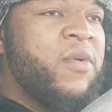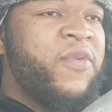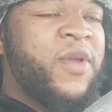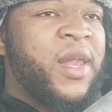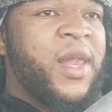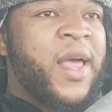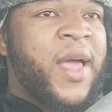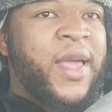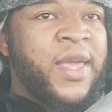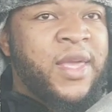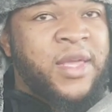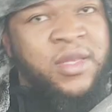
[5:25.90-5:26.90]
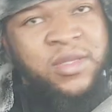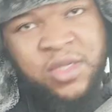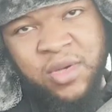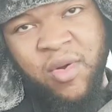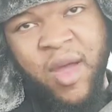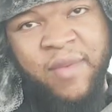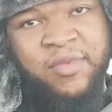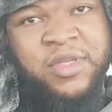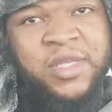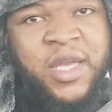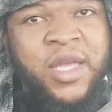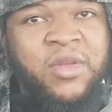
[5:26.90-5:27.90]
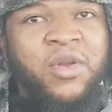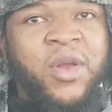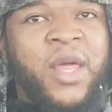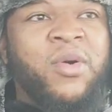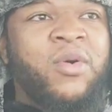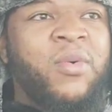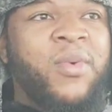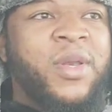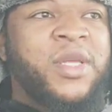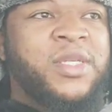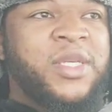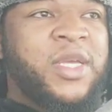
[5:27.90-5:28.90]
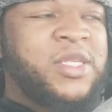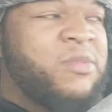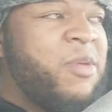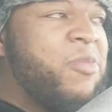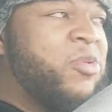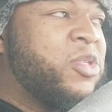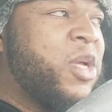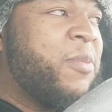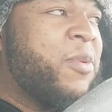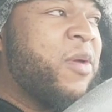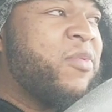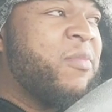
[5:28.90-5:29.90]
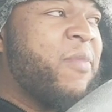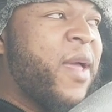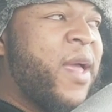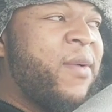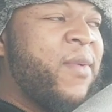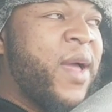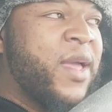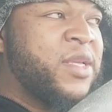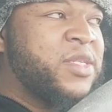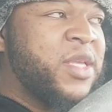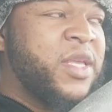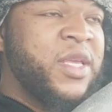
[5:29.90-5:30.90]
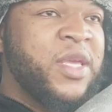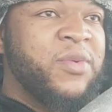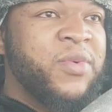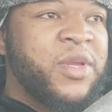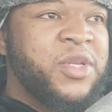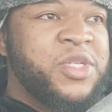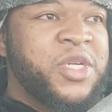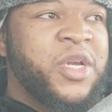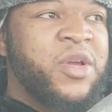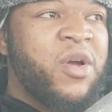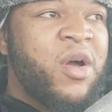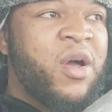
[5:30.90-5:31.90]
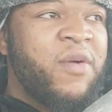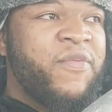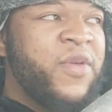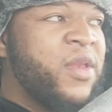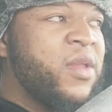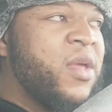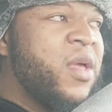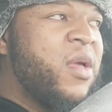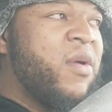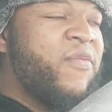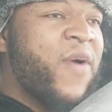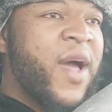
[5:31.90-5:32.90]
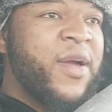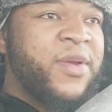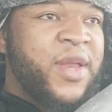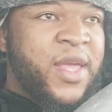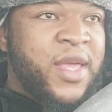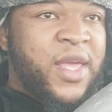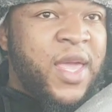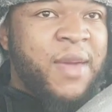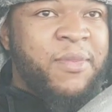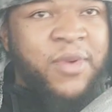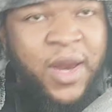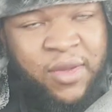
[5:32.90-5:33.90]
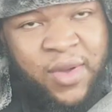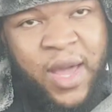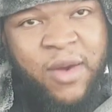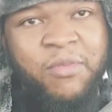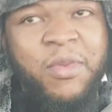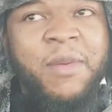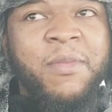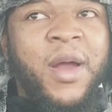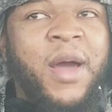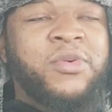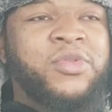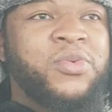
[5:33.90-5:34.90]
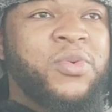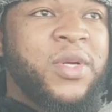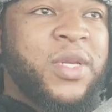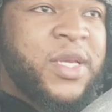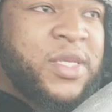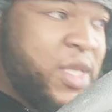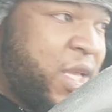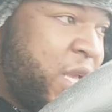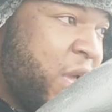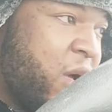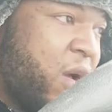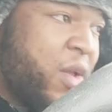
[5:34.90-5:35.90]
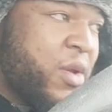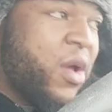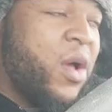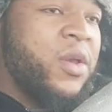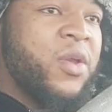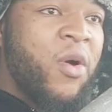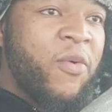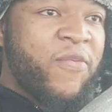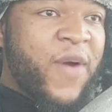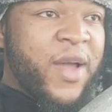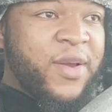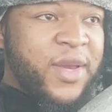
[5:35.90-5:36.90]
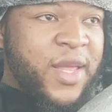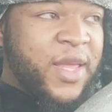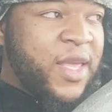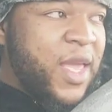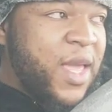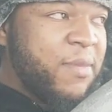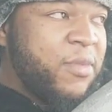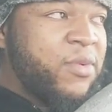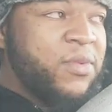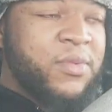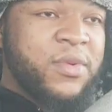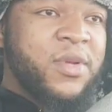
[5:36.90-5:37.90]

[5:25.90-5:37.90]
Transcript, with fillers: for the Lions. You know, after saying you know they're going one and six, and people jumping off the bandwagon saying get rid of Jared Goff and fire Dan Campbell. You got to remember, I was the one that said, "Oh no, don't fire Dan Campbell."